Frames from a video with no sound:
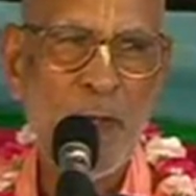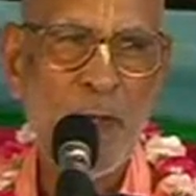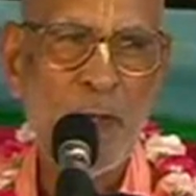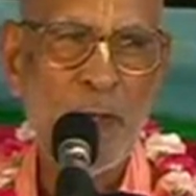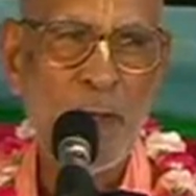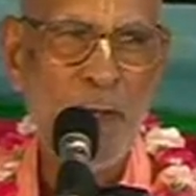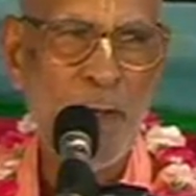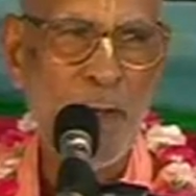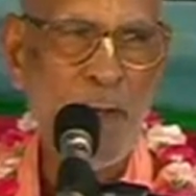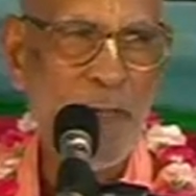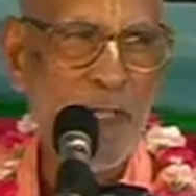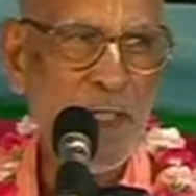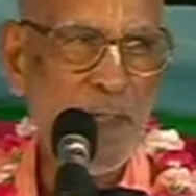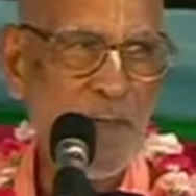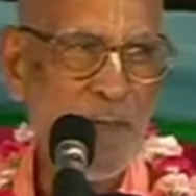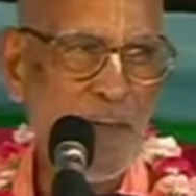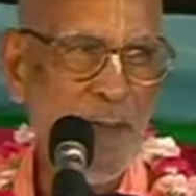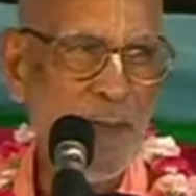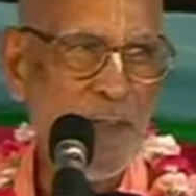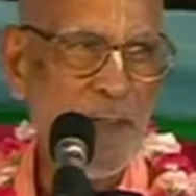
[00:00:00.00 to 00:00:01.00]
So he mixed
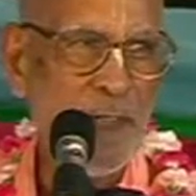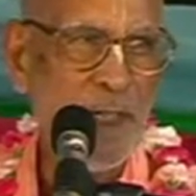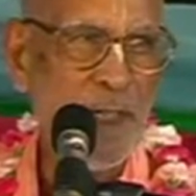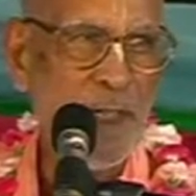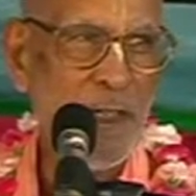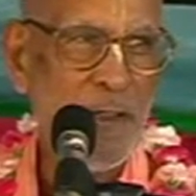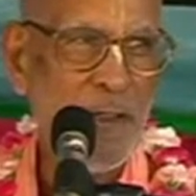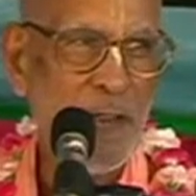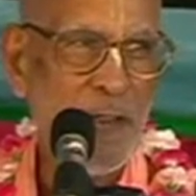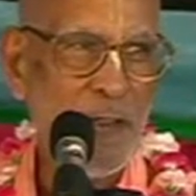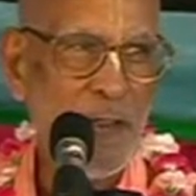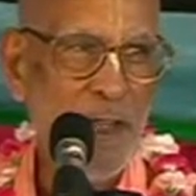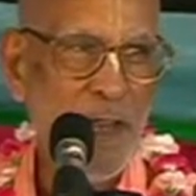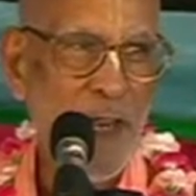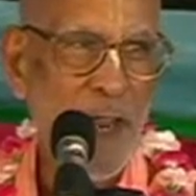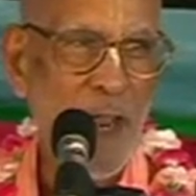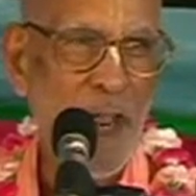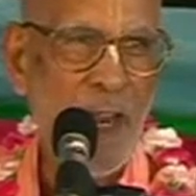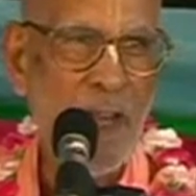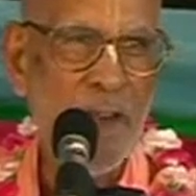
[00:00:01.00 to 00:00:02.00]
from there
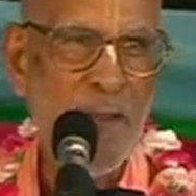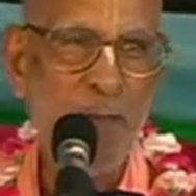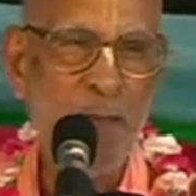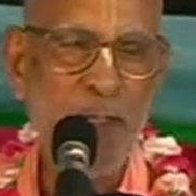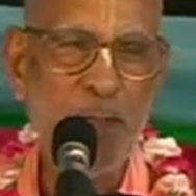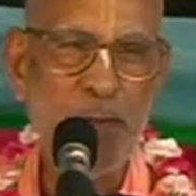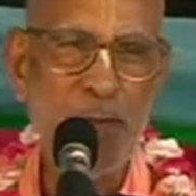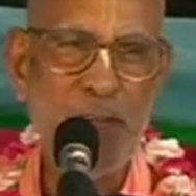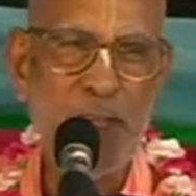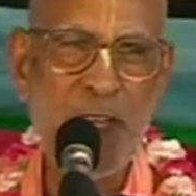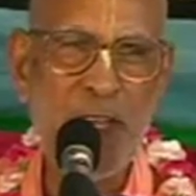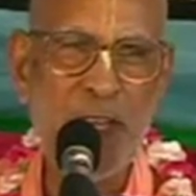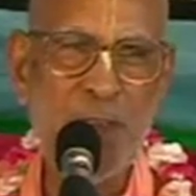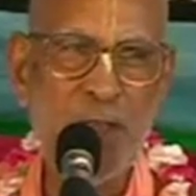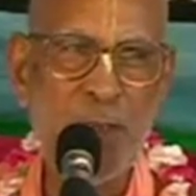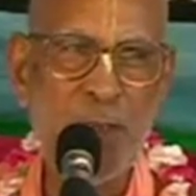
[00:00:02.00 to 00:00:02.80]
and he began to